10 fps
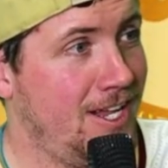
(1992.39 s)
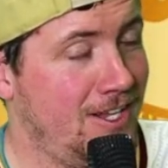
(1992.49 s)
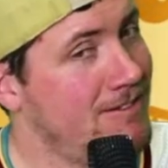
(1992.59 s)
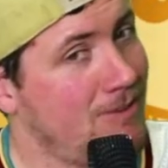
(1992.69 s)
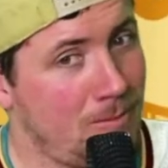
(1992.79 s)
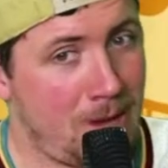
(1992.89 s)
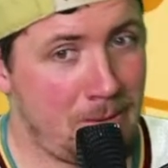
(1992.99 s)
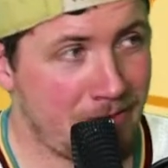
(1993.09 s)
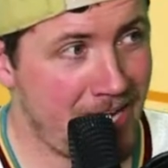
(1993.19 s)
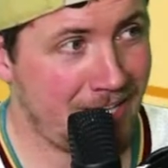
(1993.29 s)
I'm coming
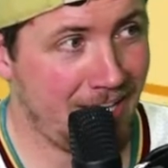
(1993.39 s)
around.